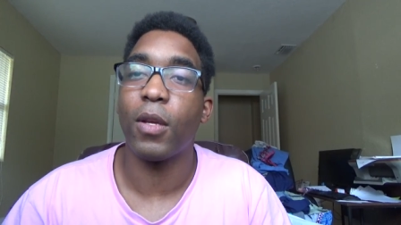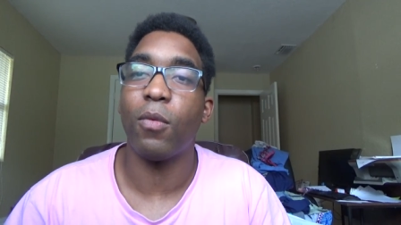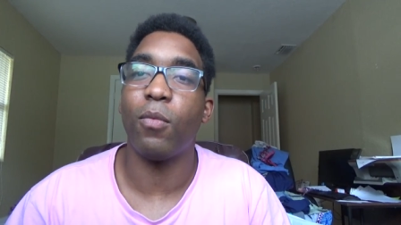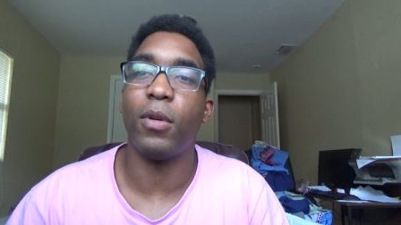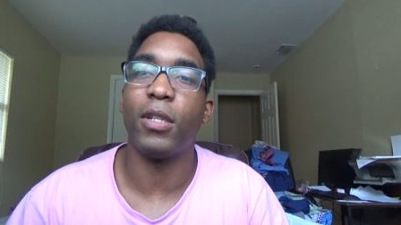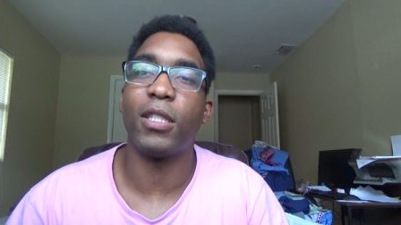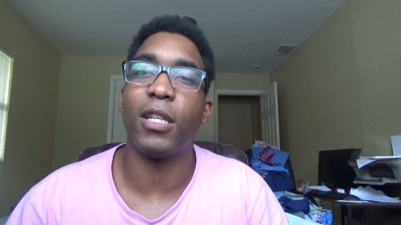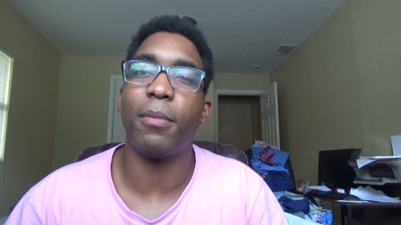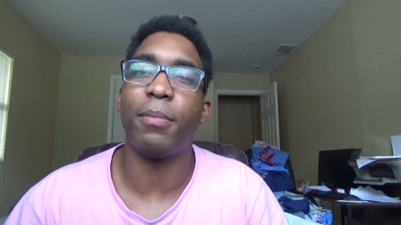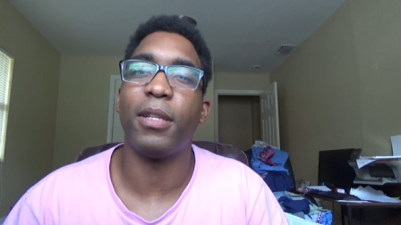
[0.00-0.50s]

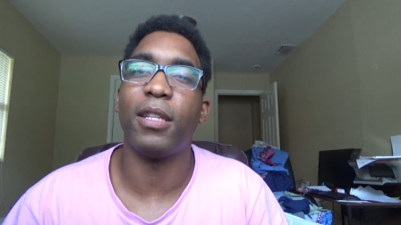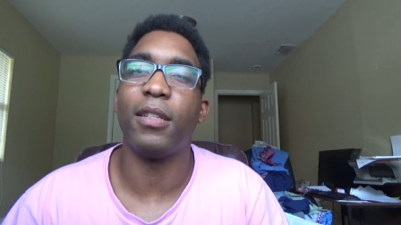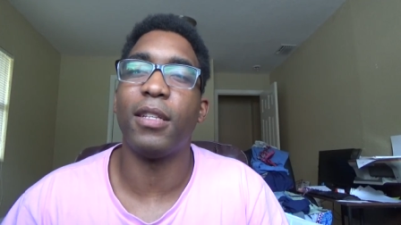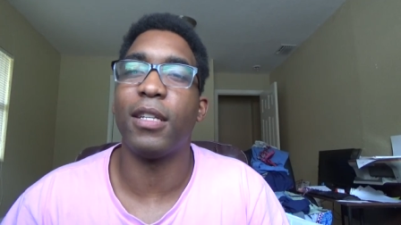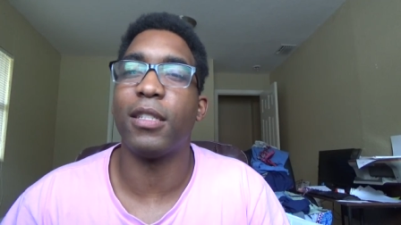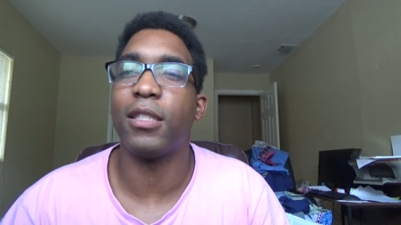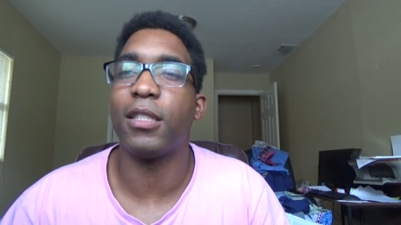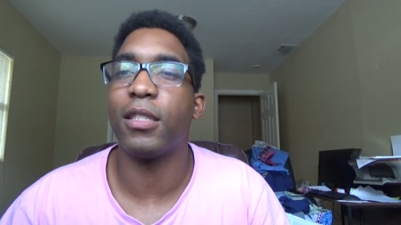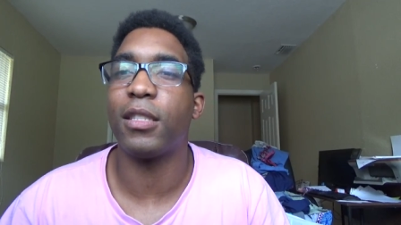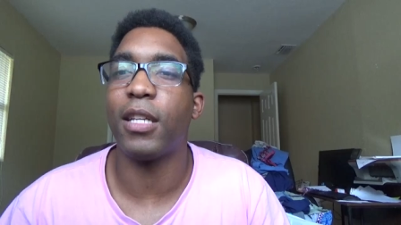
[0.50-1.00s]
which i believe
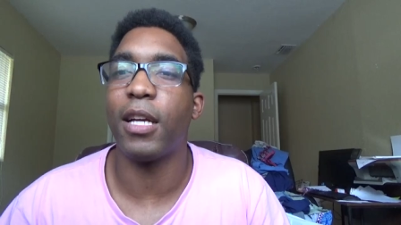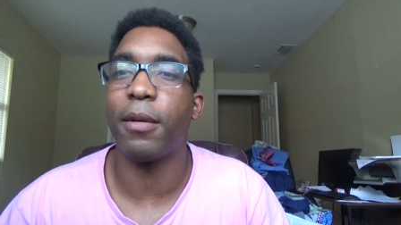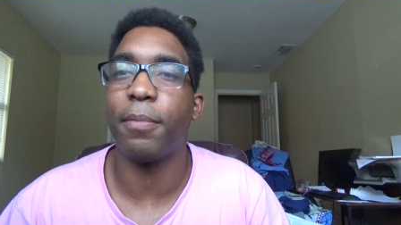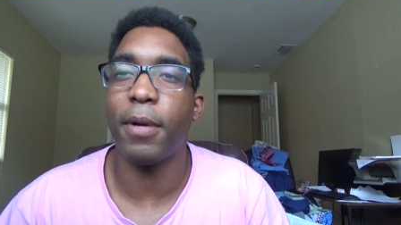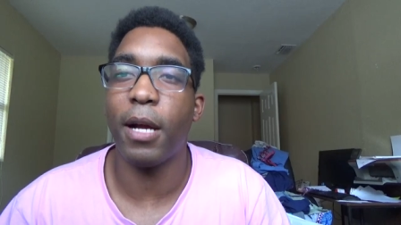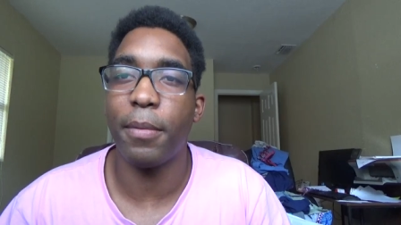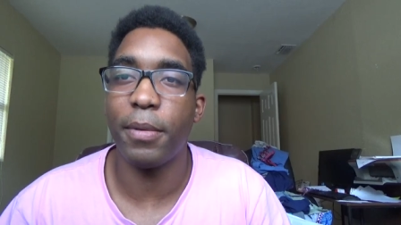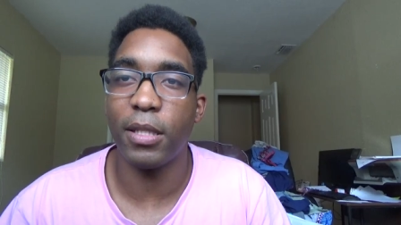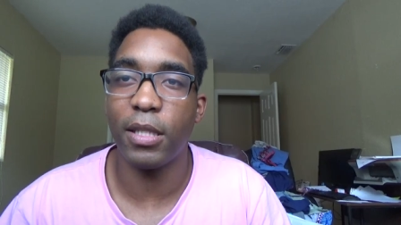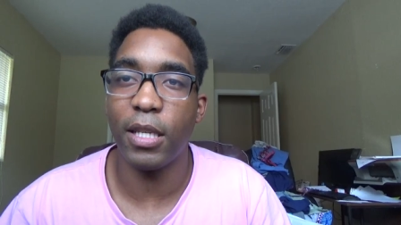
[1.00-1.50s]
that's, that
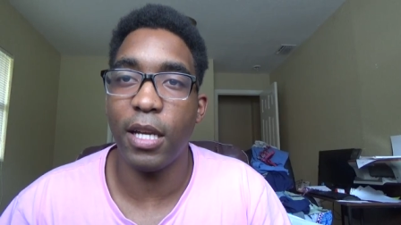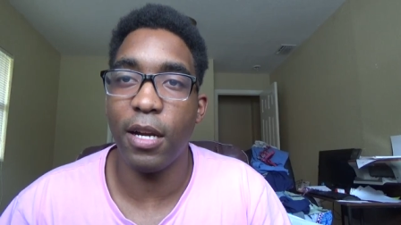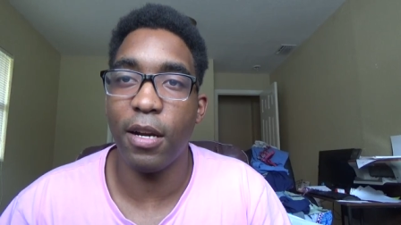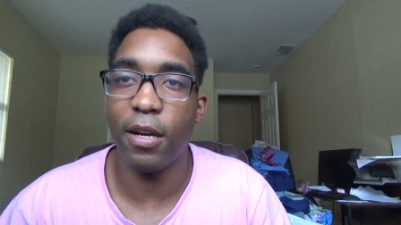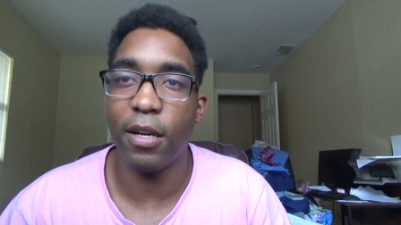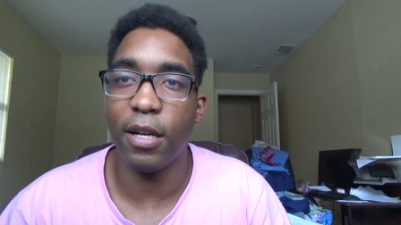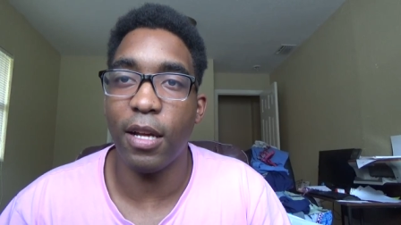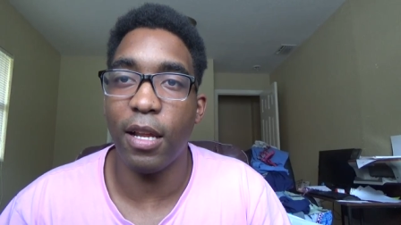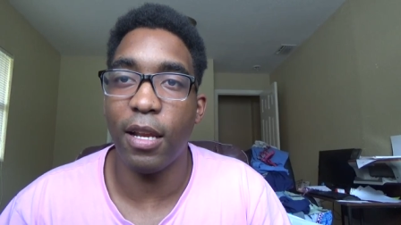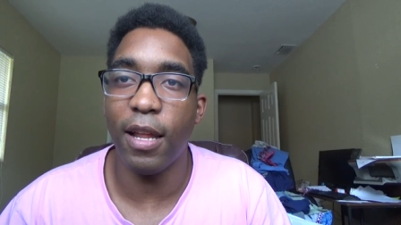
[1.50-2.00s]
probably
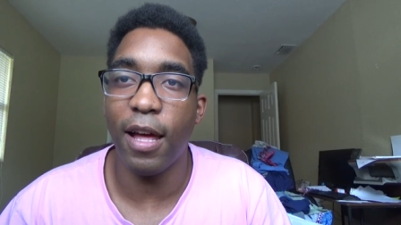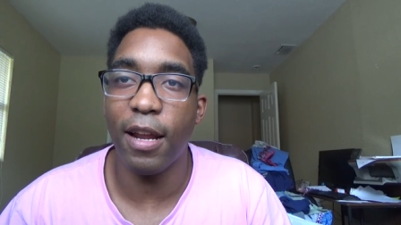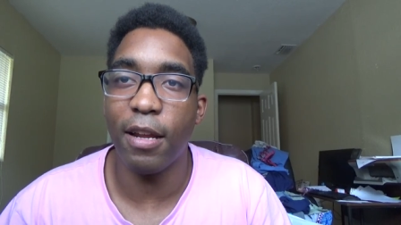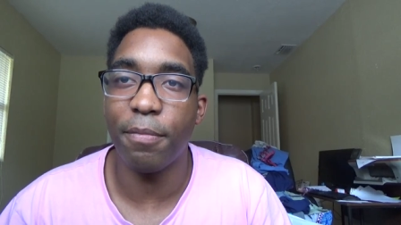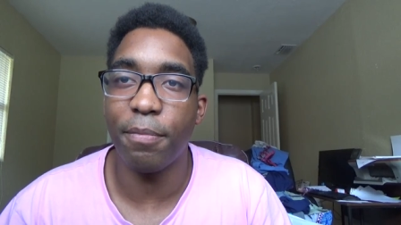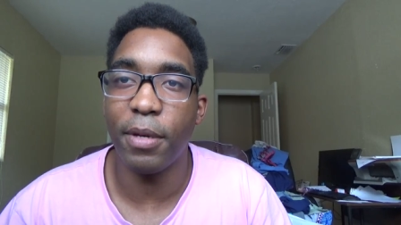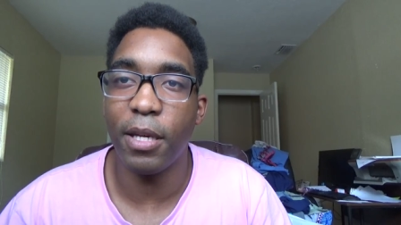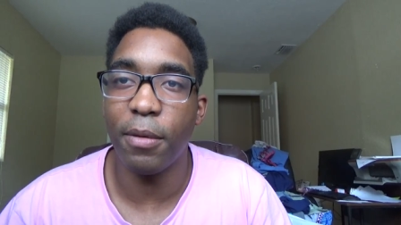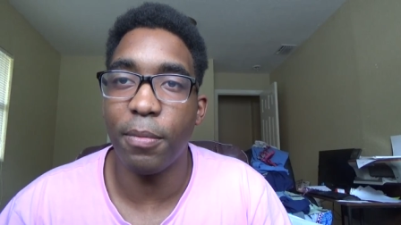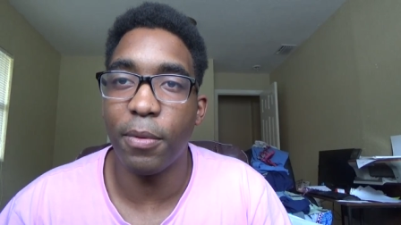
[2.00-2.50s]
scared a lot
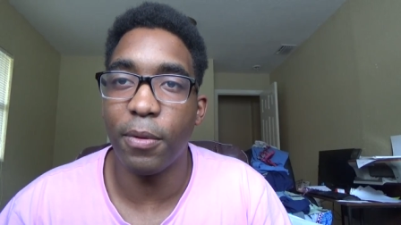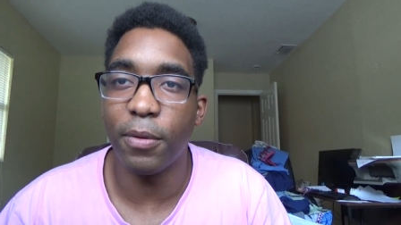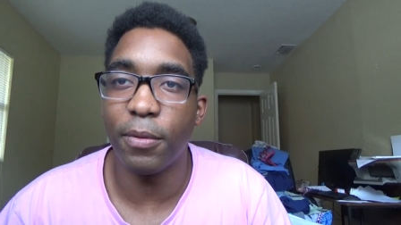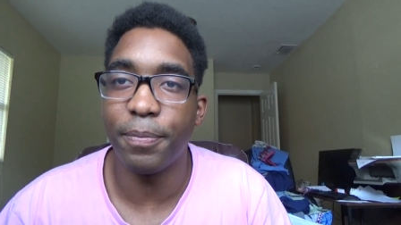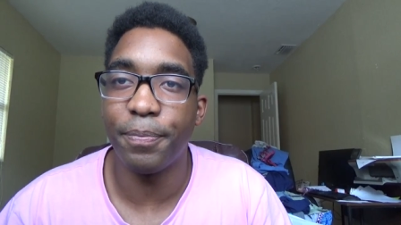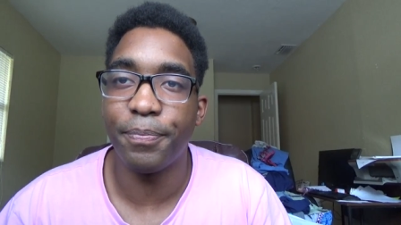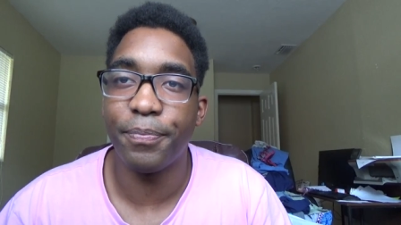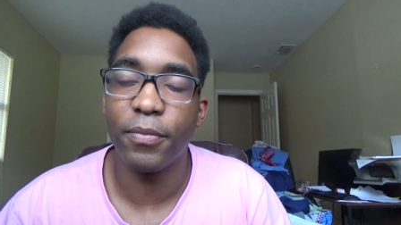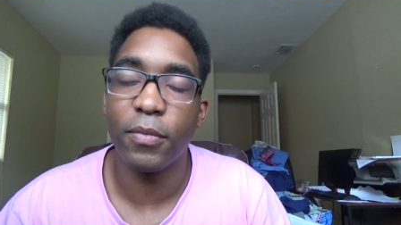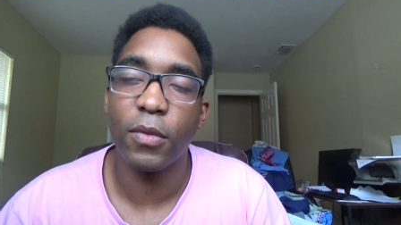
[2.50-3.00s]
of people
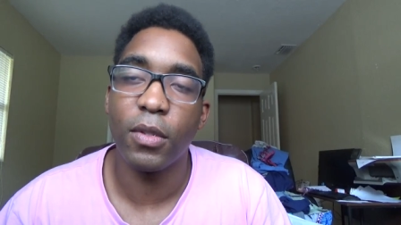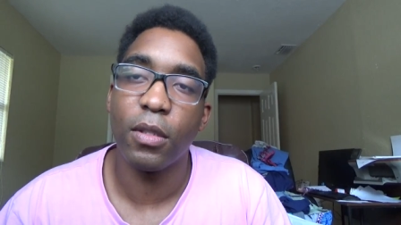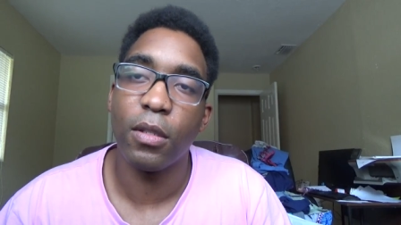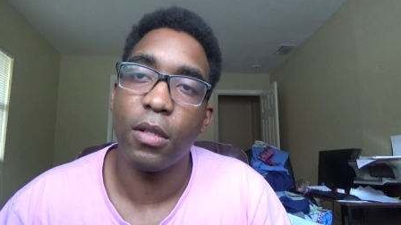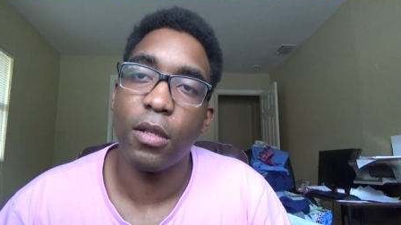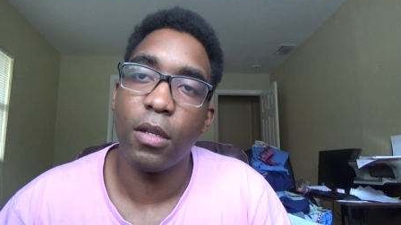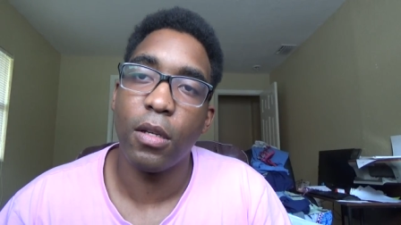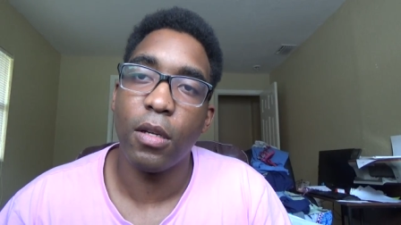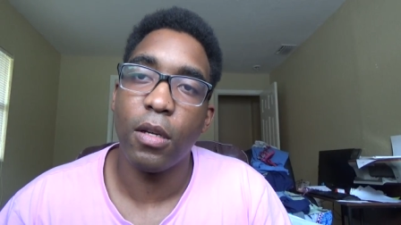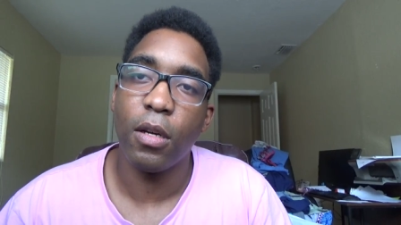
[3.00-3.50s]

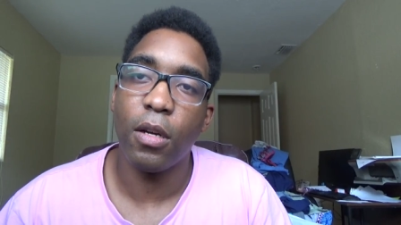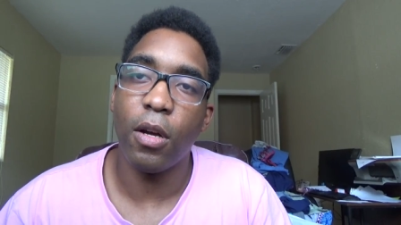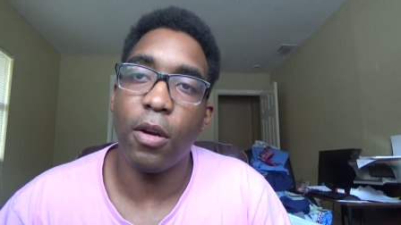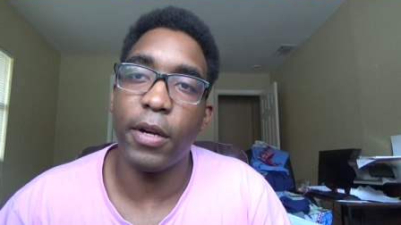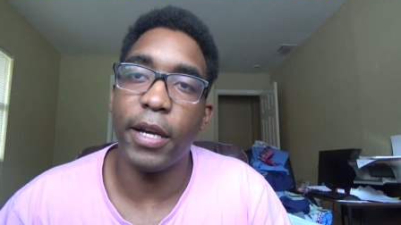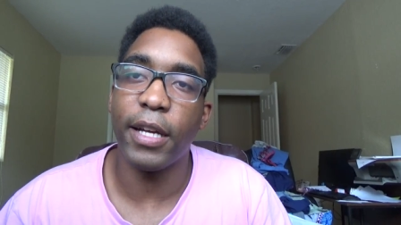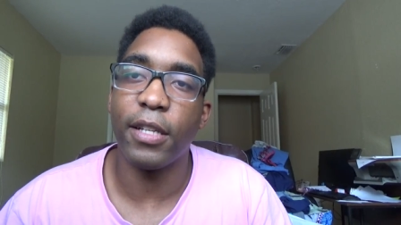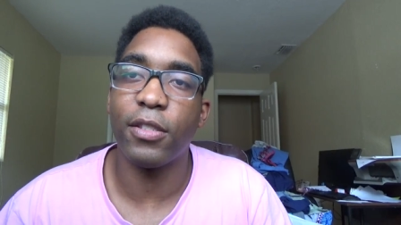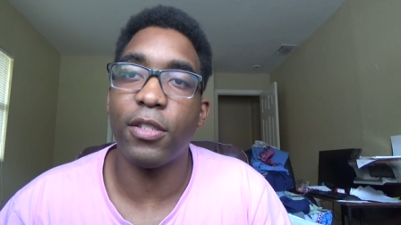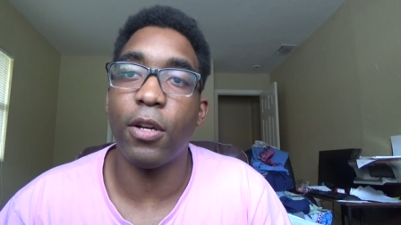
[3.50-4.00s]

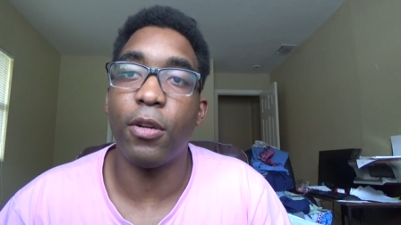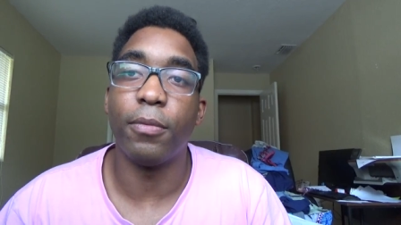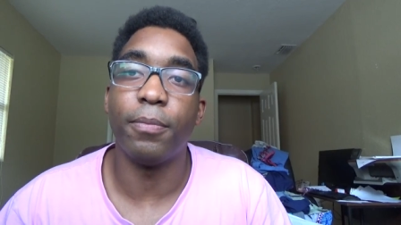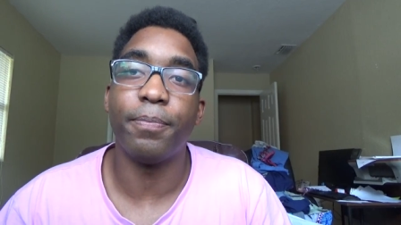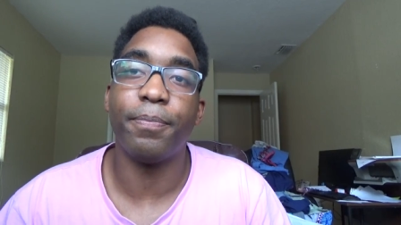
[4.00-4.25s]
okay so